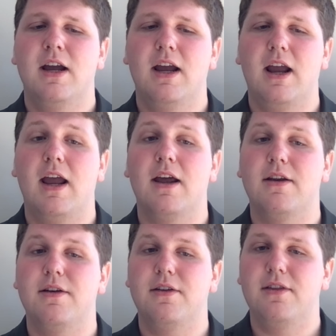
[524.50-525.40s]

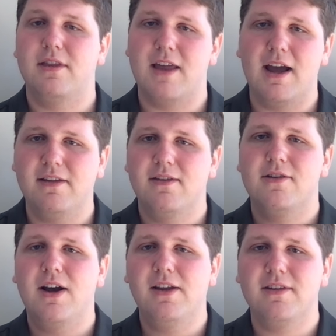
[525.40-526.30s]
And that's the
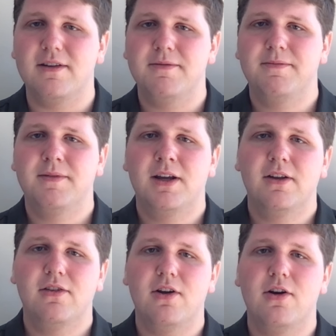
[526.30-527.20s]
lesson.
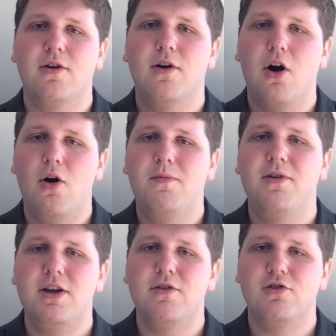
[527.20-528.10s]
So
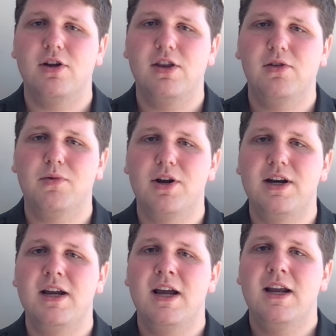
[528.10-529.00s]
hopefully you enjoyed this one.
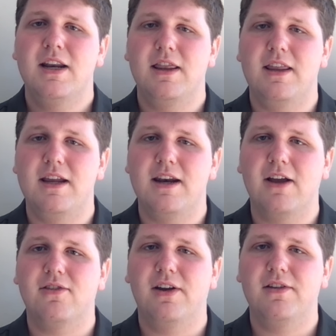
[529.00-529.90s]
The
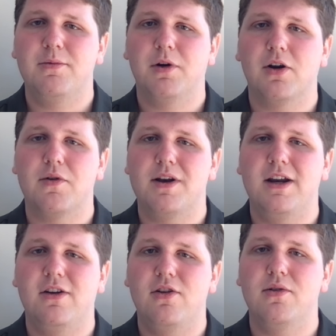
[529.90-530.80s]
next lesson, we're
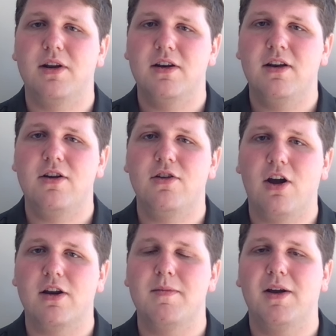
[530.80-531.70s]
going to continue
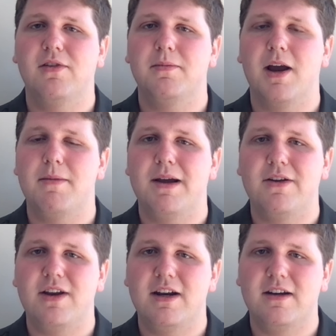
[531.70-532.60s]
talking about some compound
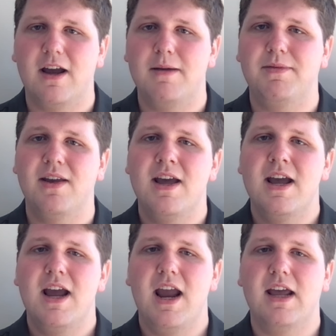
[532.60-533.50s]
data types
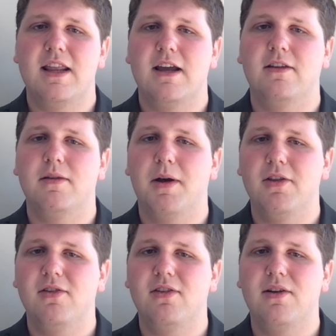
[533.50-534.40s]
and then some
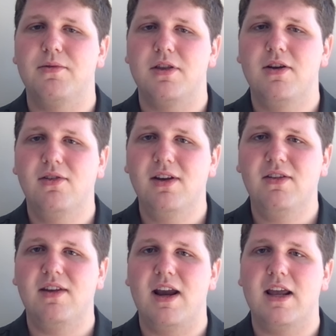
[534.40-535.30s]
other stuff with
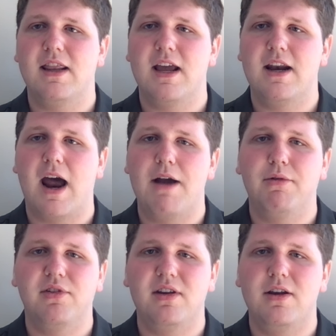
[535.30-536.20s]
uses, and then I will
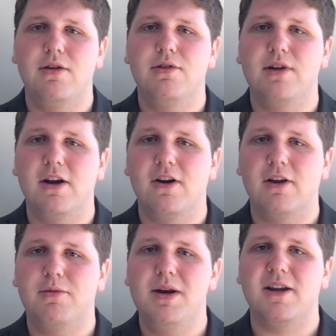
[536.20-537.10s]
see you later next week.